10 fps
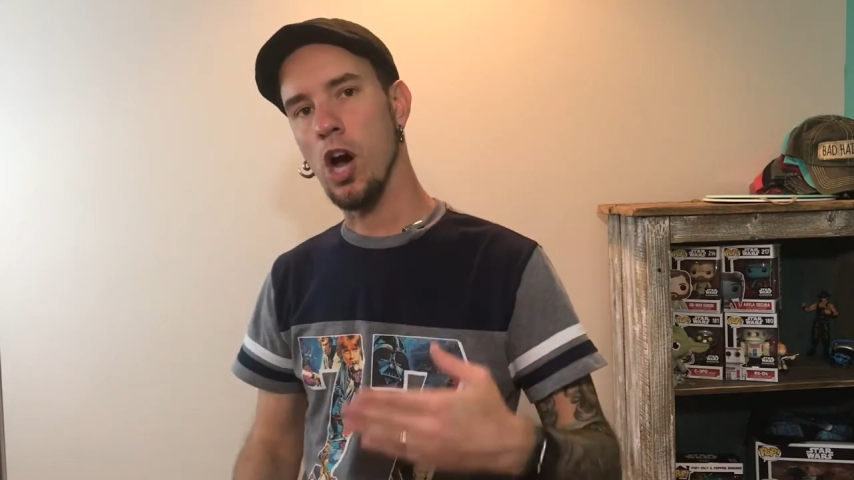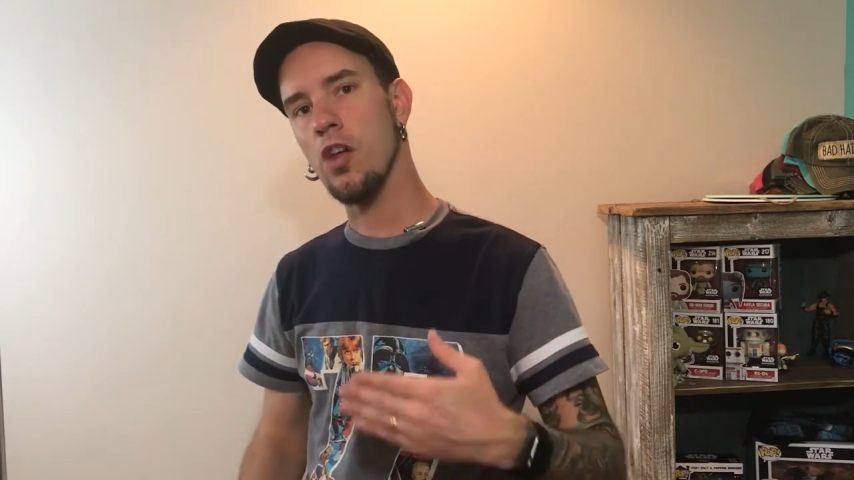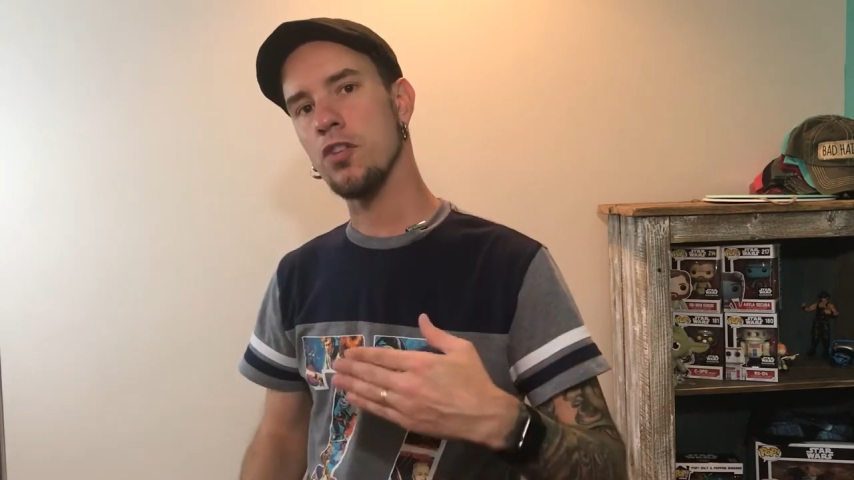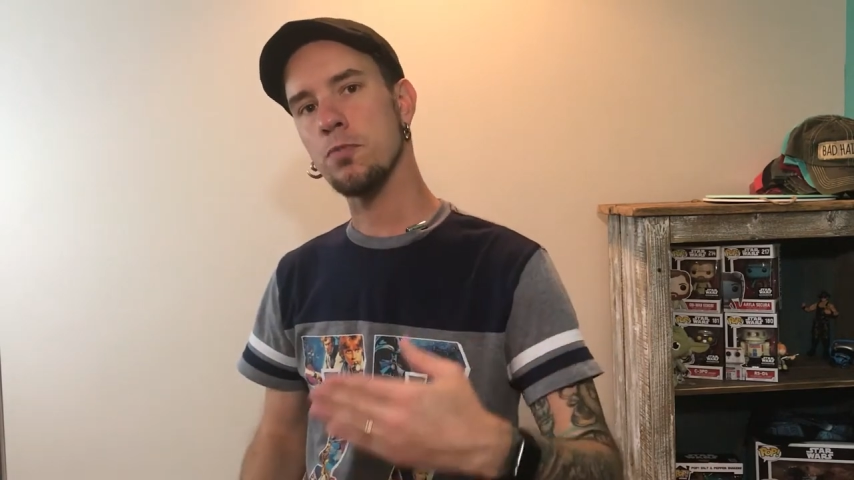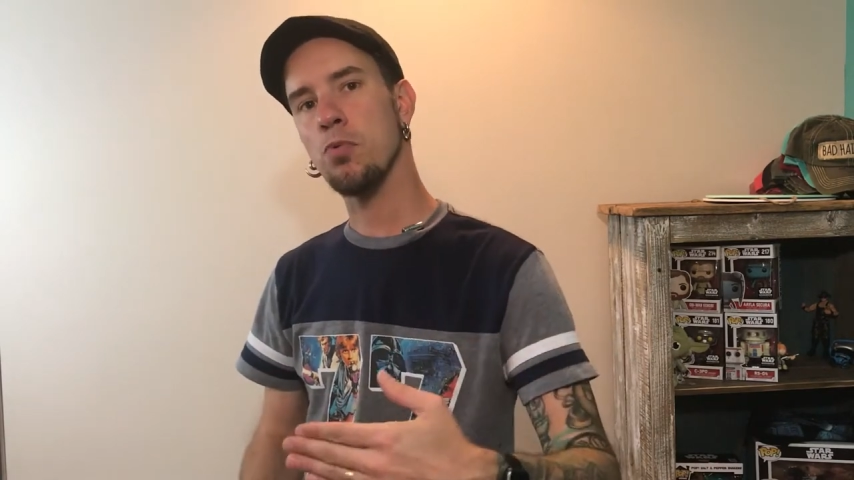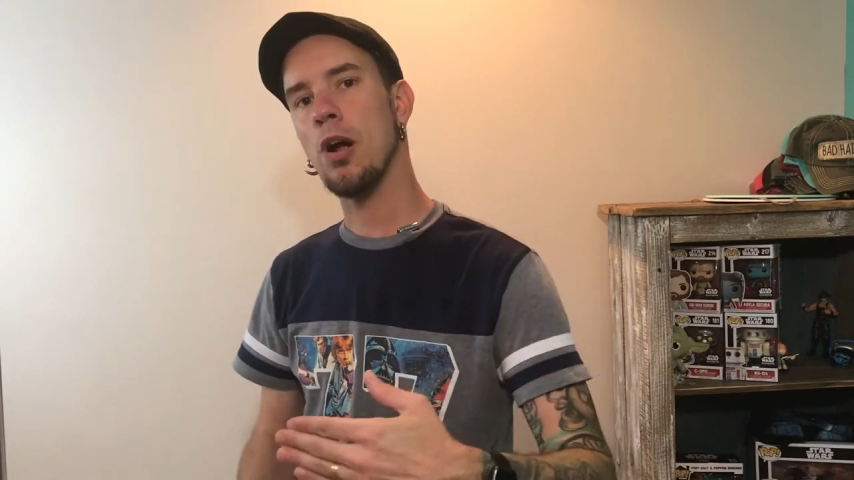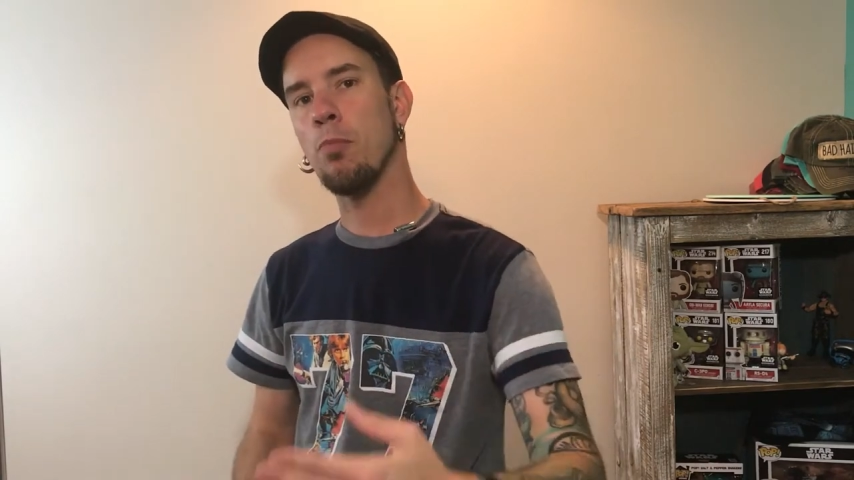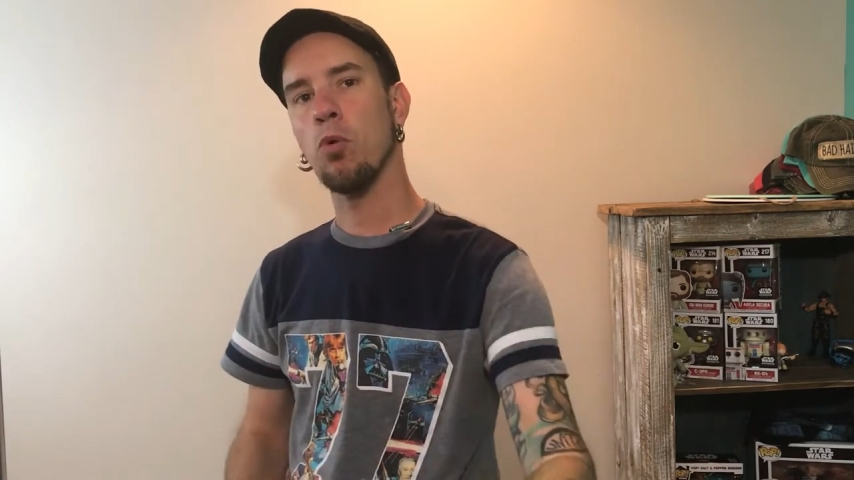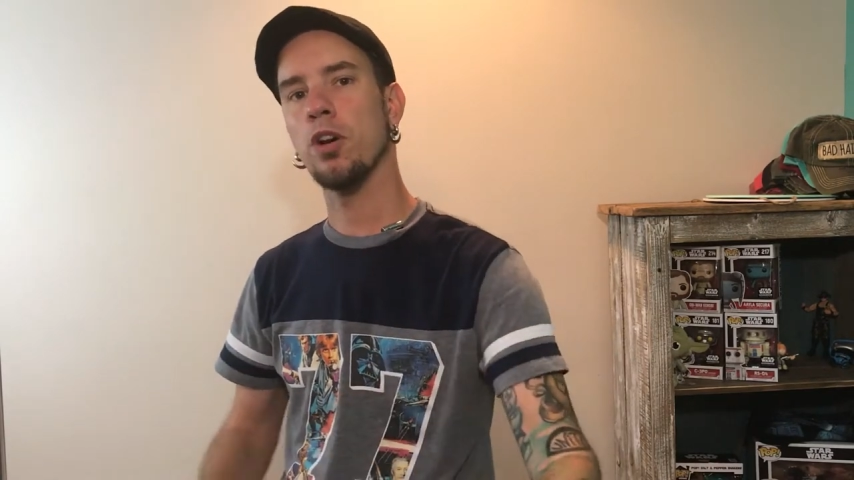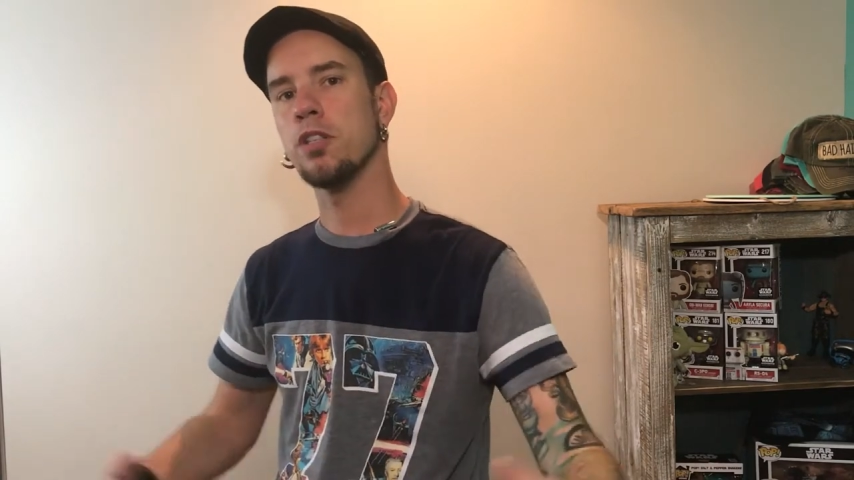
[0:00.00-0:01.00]
all this
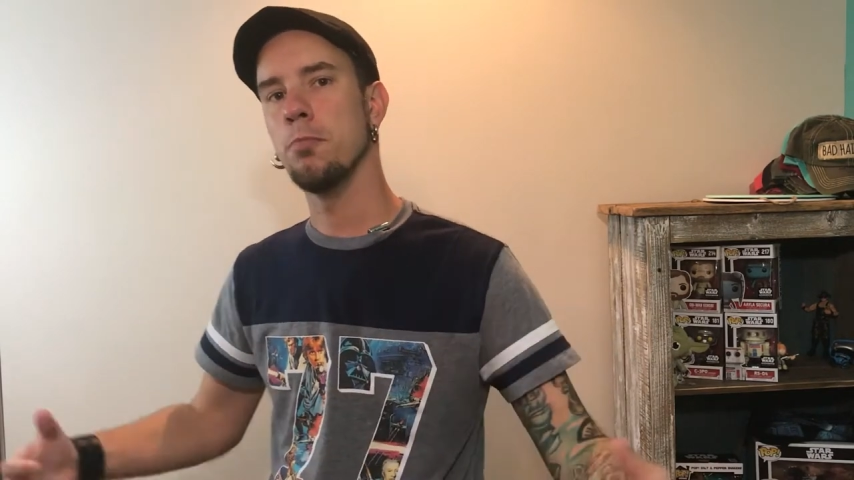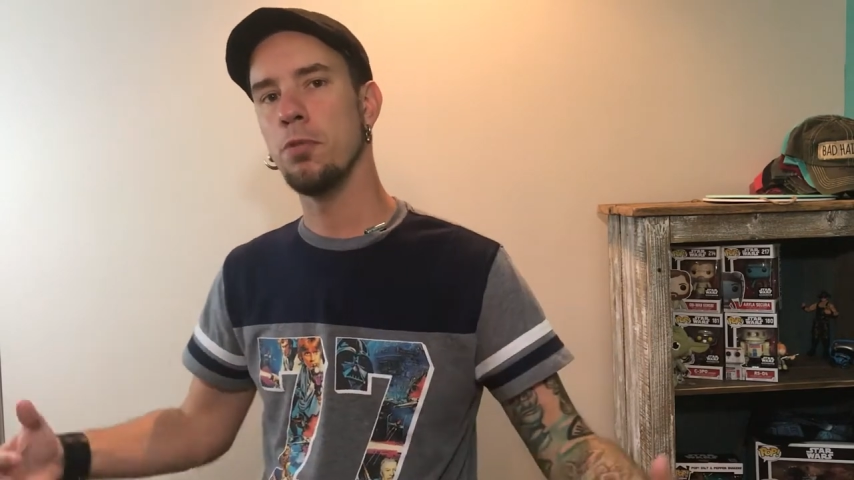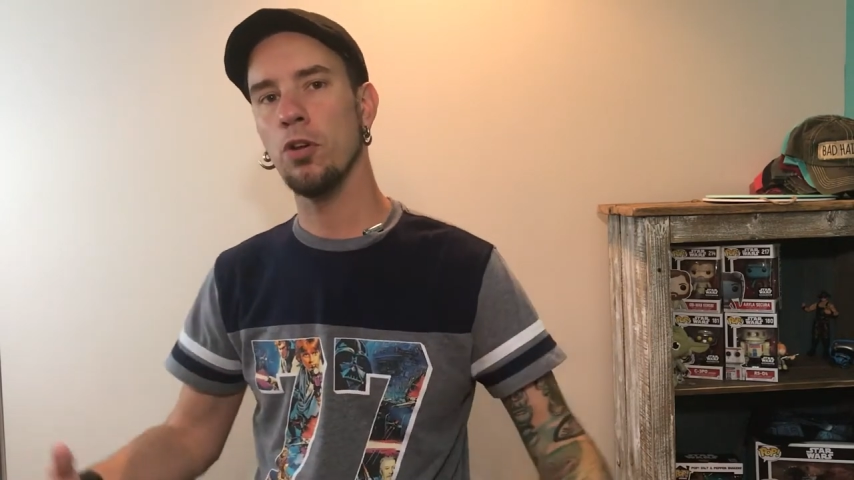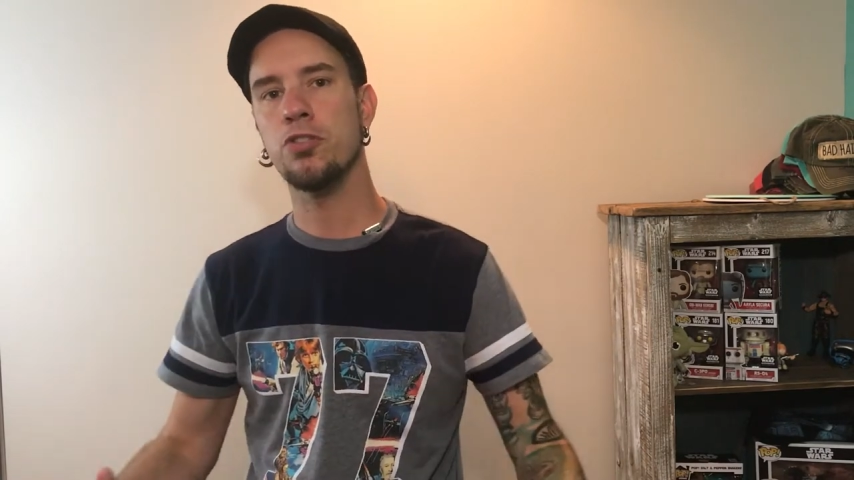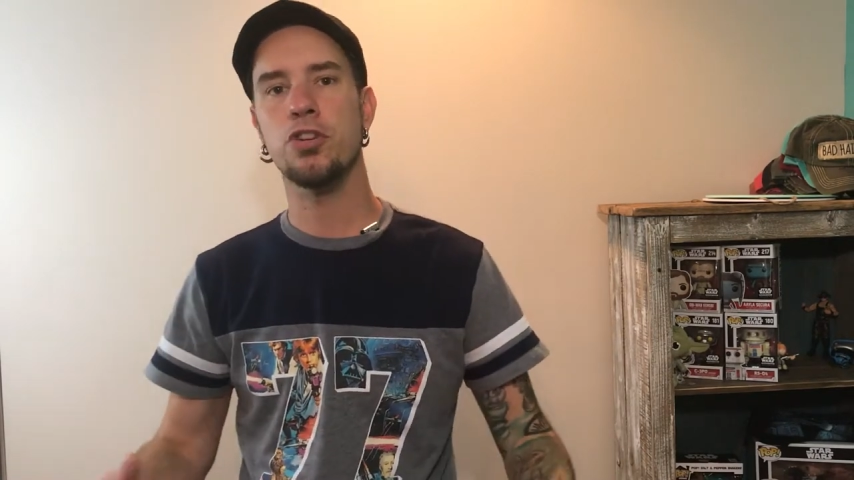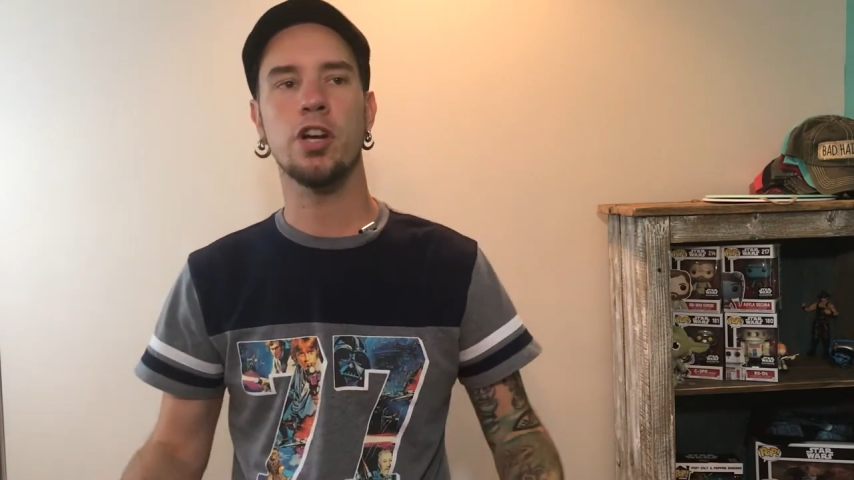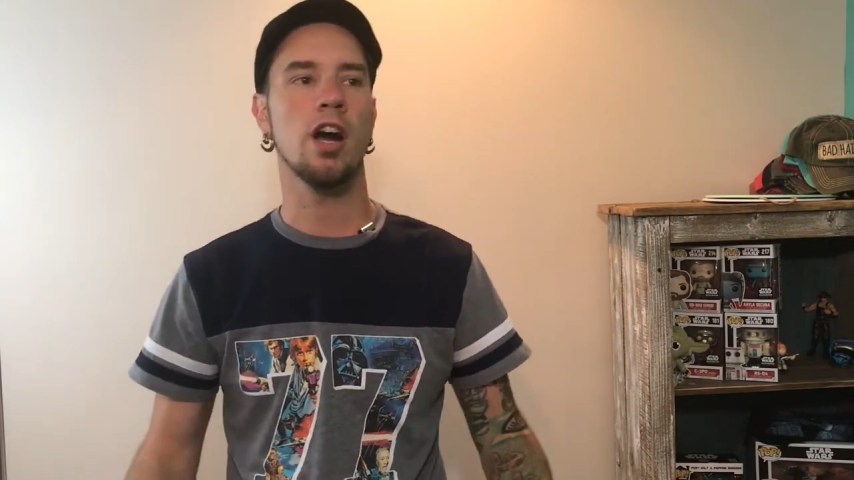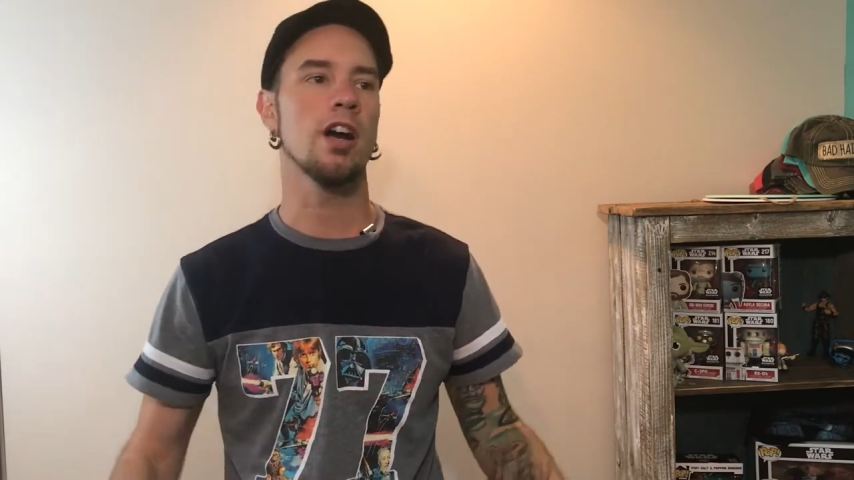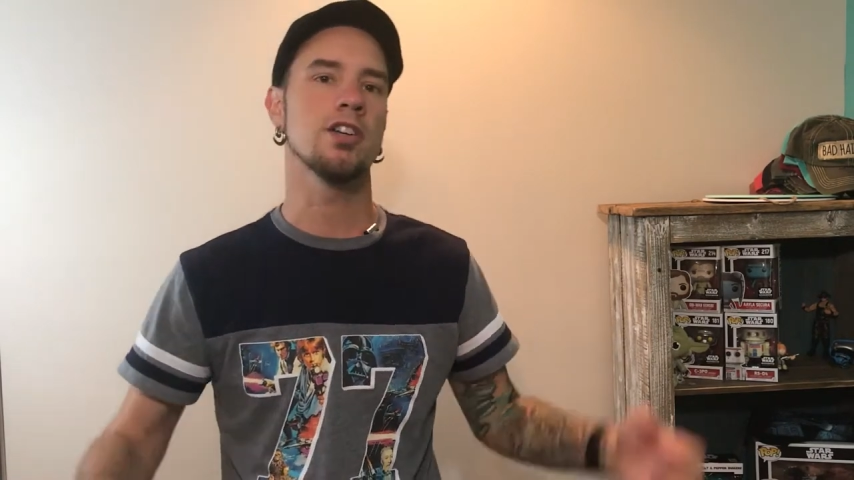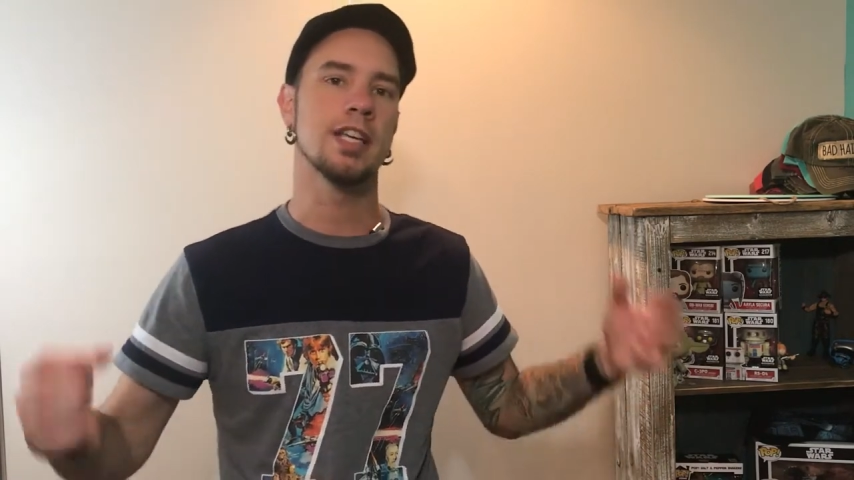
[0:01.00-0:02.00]
prep work to build your car,